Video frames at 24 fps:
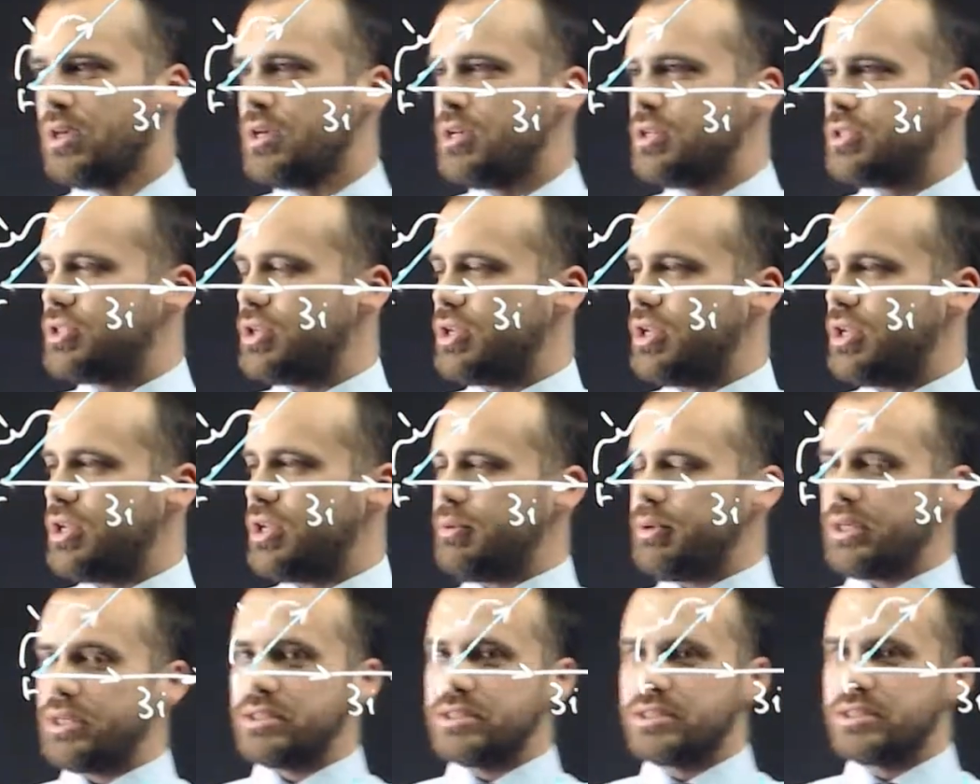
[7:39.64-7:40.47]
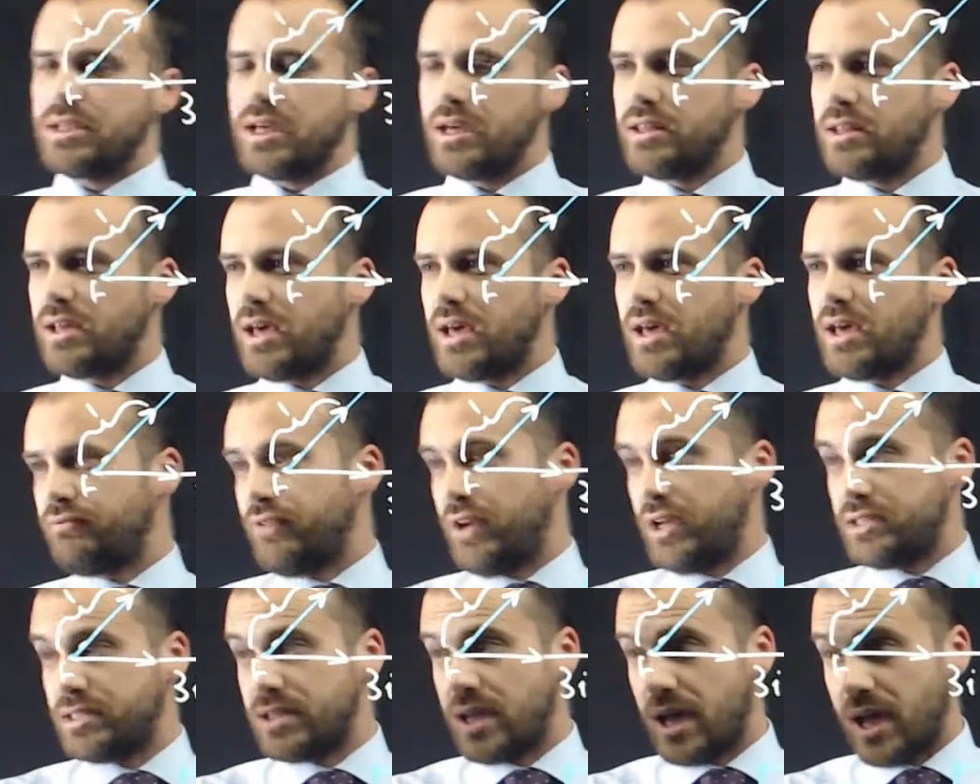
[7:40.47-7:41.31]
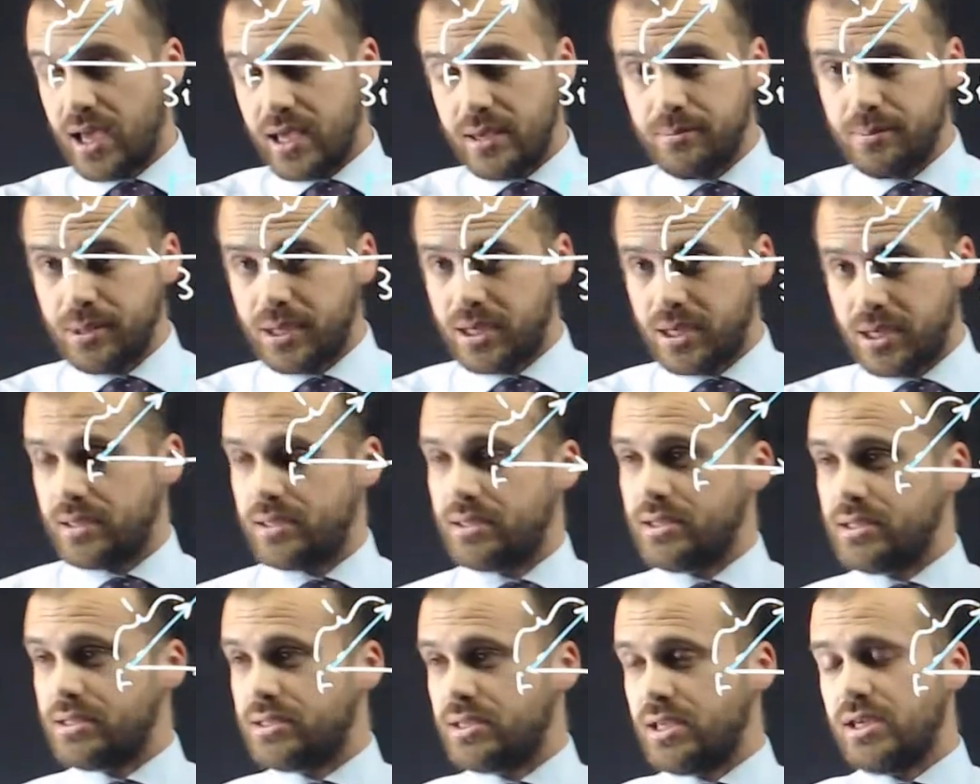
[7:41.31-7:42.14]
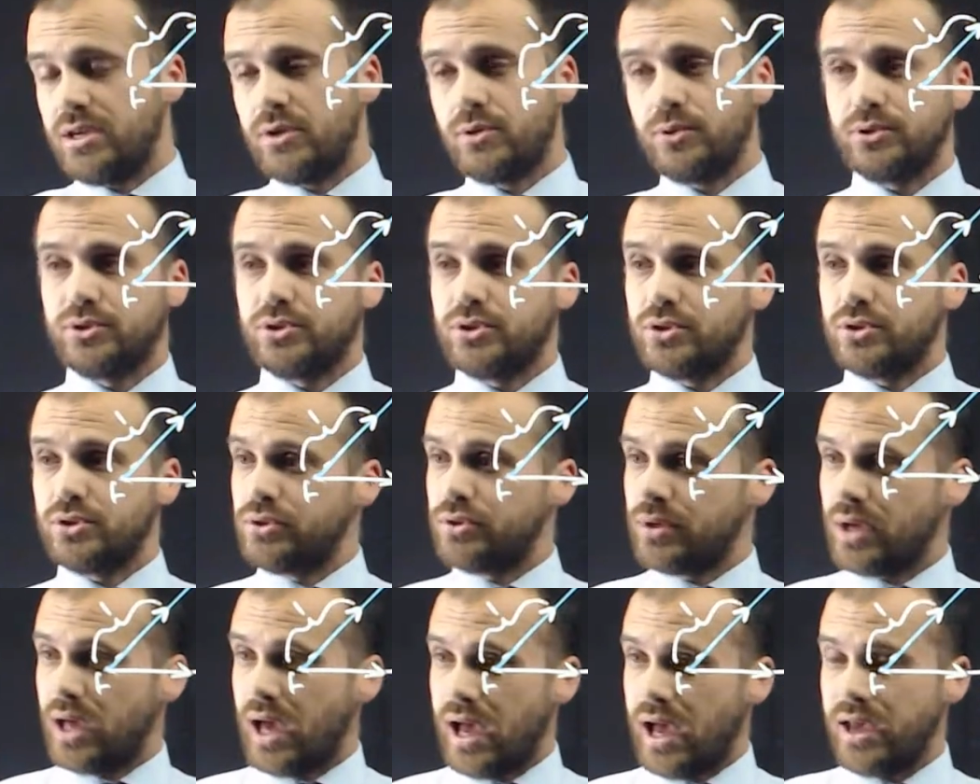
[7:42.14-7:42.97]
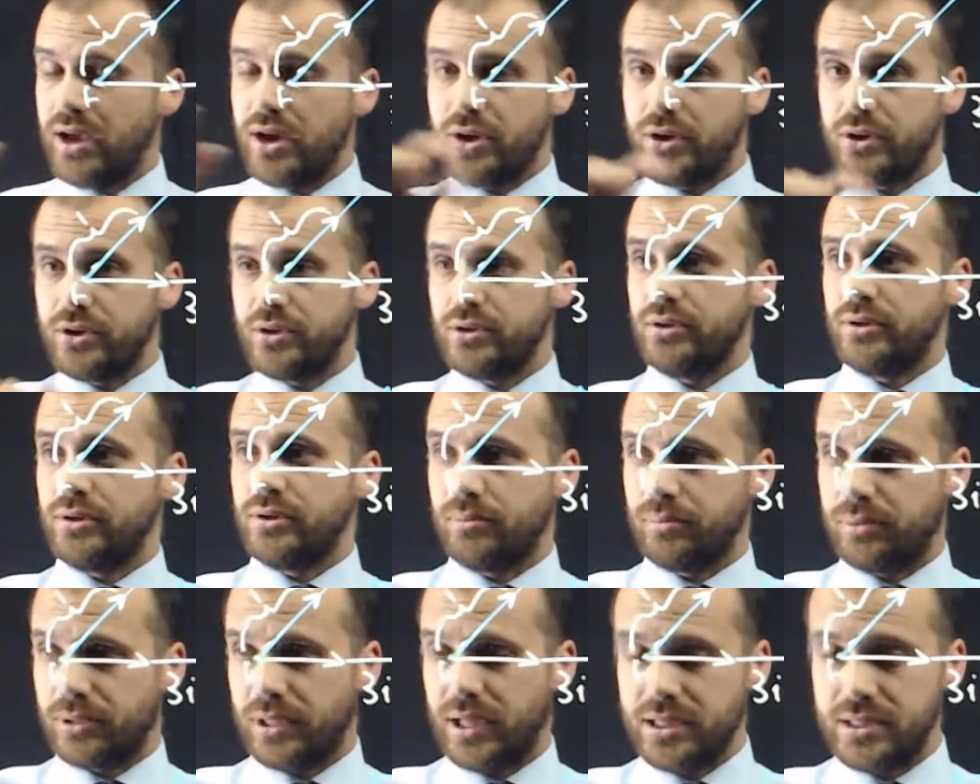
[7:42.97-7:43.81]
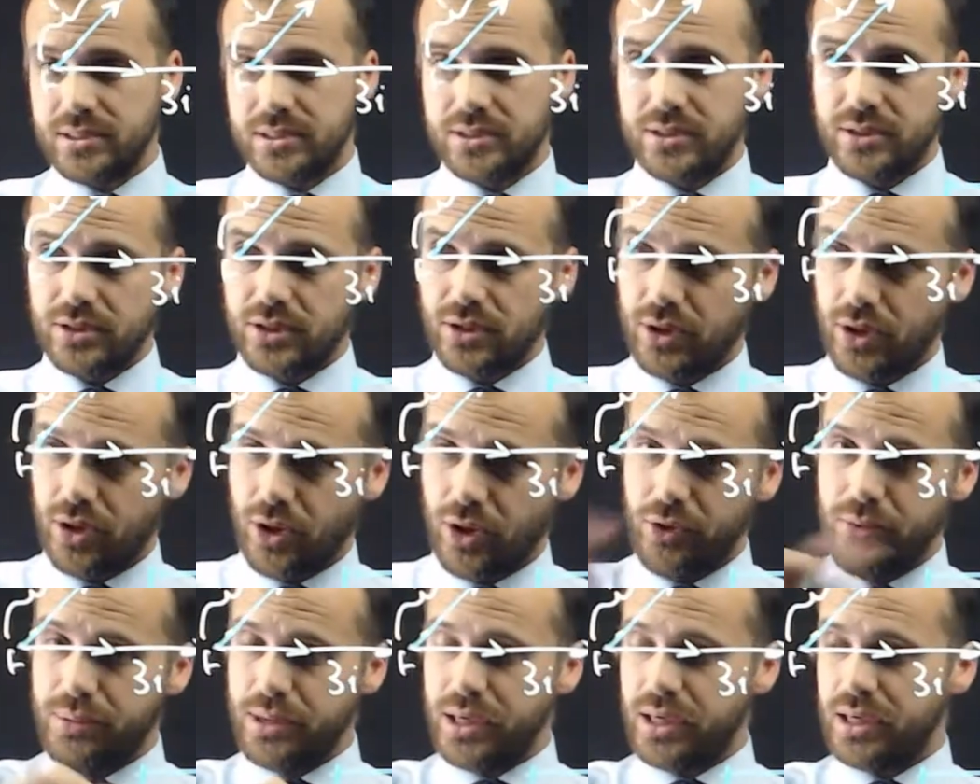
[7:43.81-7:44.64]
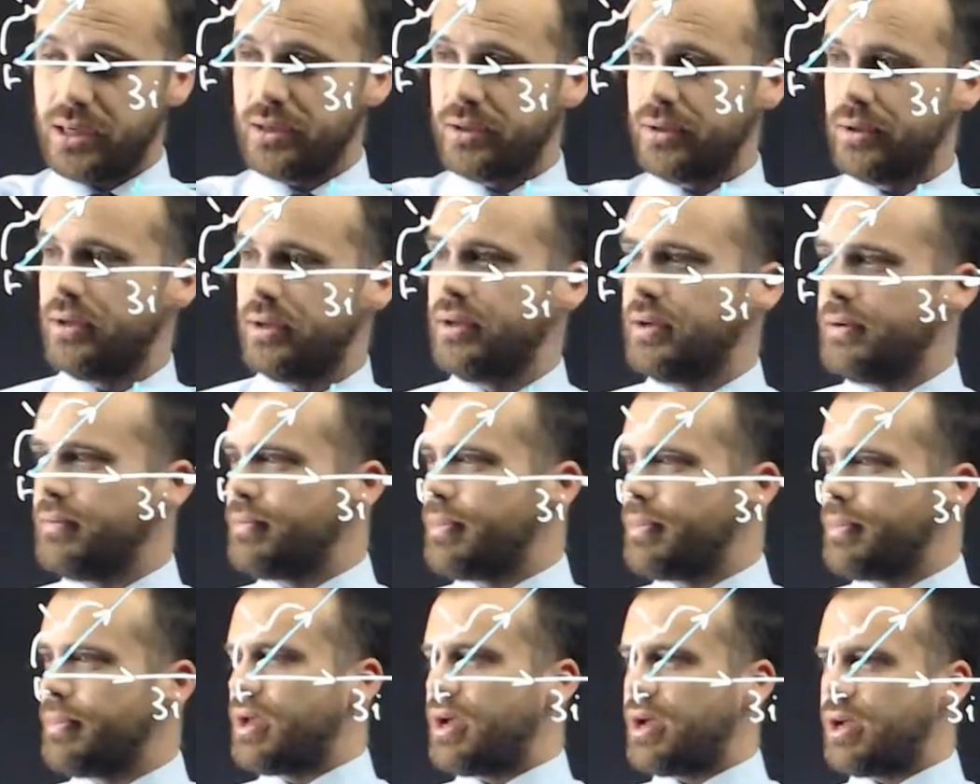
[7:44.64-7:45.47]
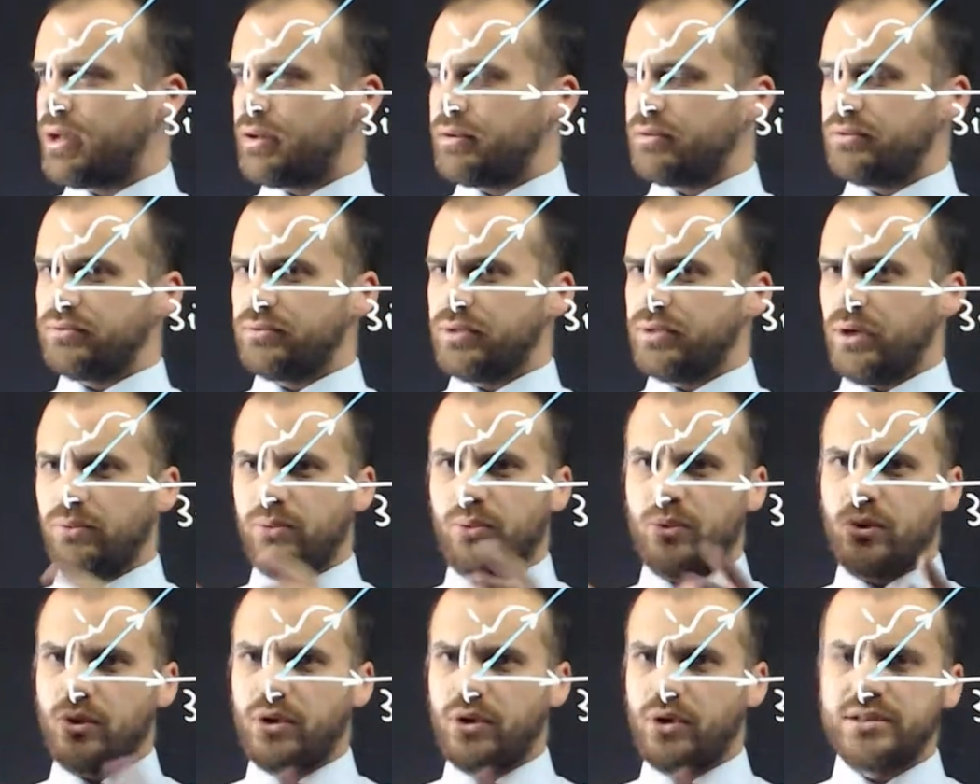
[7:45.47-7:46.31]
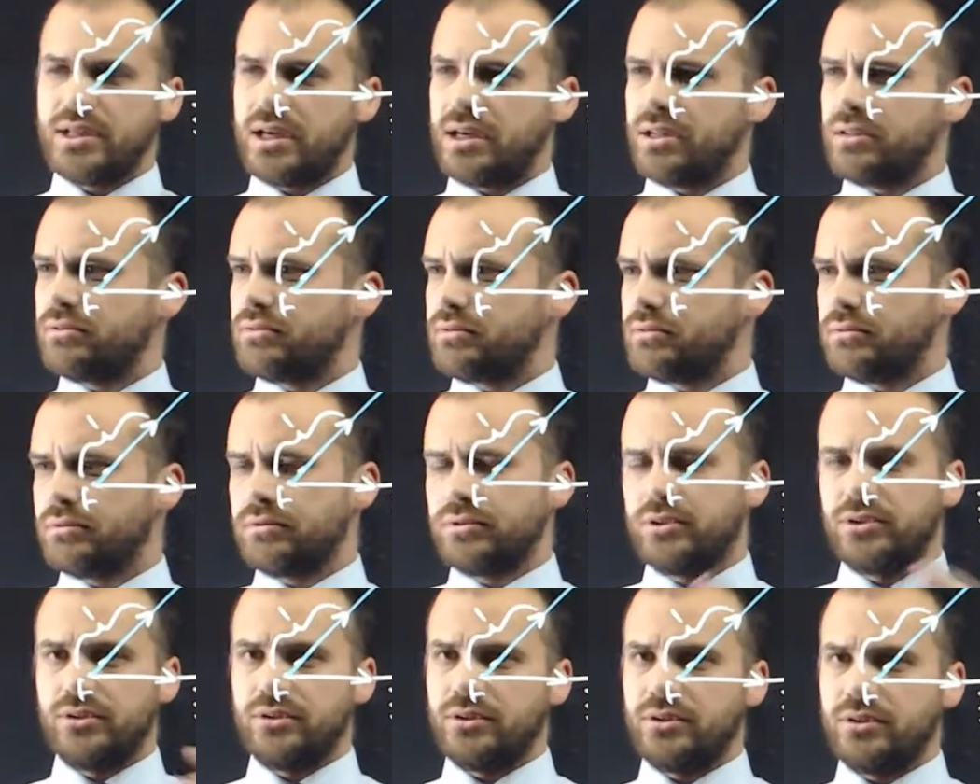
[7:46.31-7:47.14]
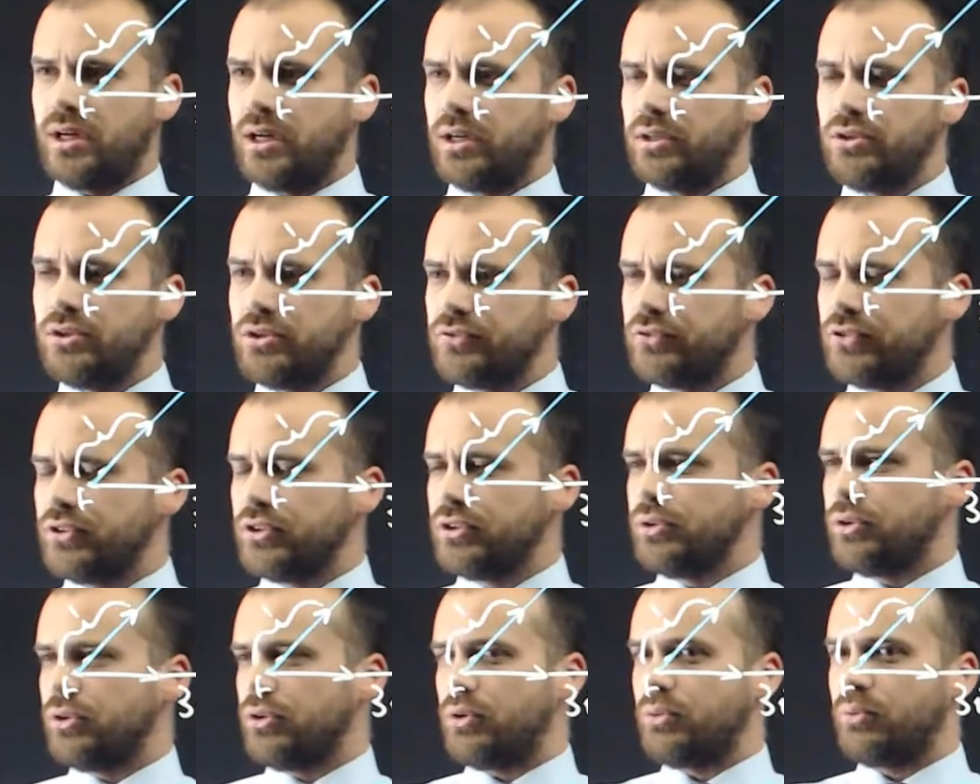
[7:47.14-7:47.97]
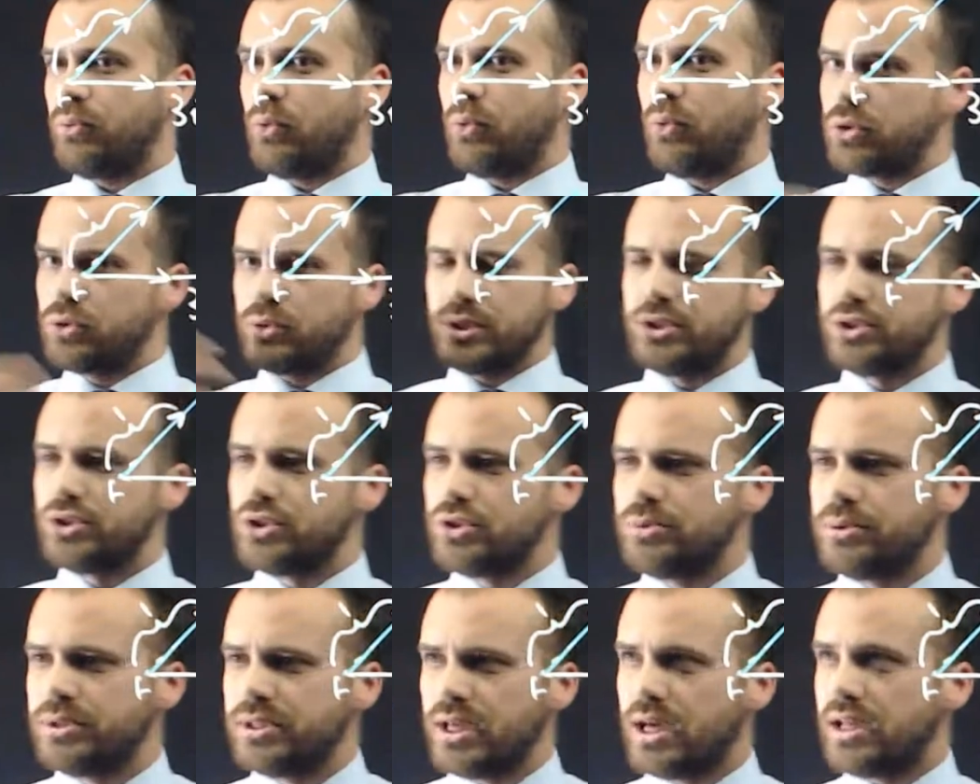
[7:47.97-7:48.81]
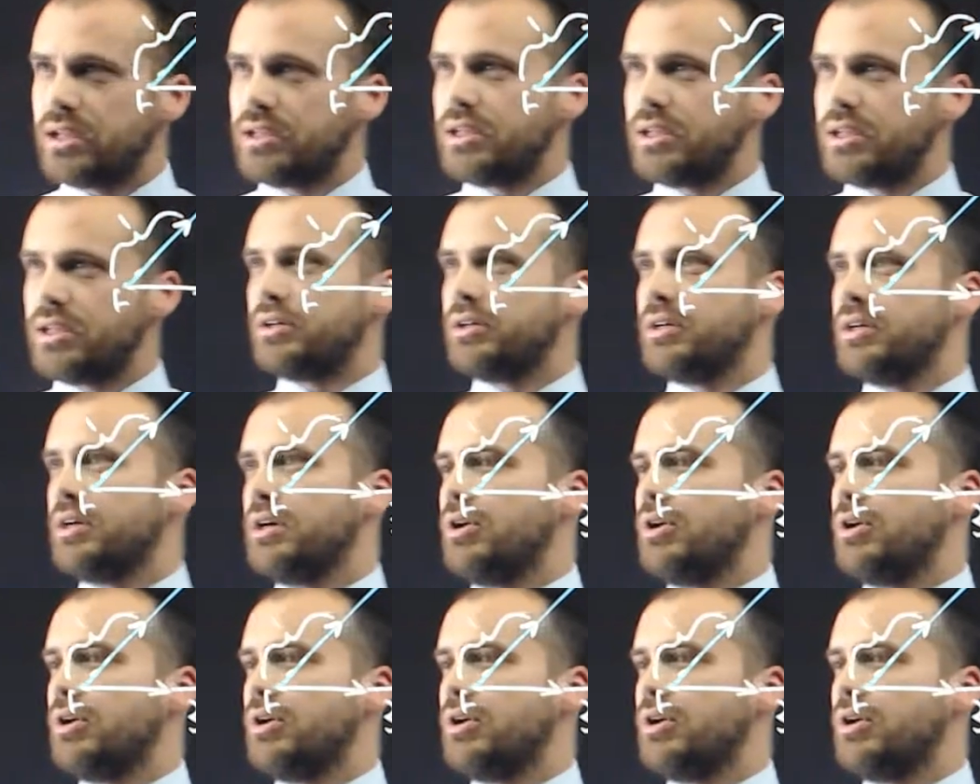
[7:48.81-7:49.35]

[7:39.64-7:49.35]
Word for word: So now we can say that vector AB is equal to AO plus OB. Uh, now, why is that uh, useful, or what do I do with that now?